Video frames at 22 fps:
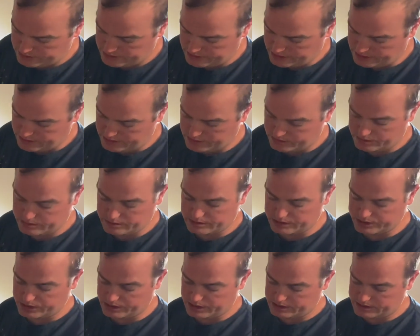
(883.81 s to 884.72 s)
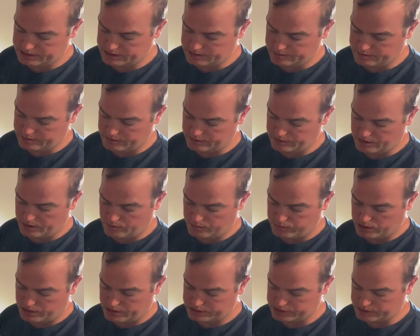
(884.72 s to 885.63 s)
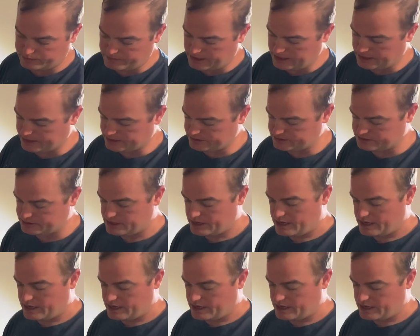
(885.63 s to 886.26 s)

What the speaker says: and a little adjustment, plus or minus,